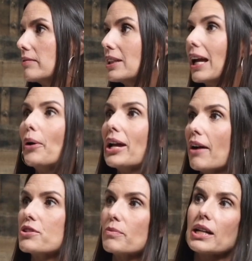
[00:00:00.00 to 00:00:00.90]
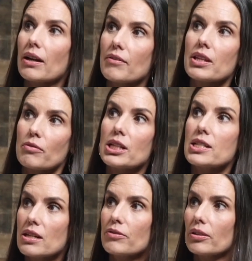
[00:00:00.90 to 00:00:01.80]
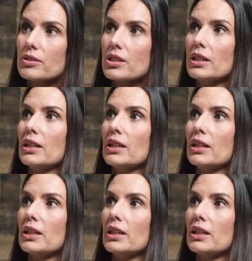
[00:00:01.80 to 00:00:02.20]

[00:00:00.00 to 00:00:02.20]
Now I have to make everything really difficult.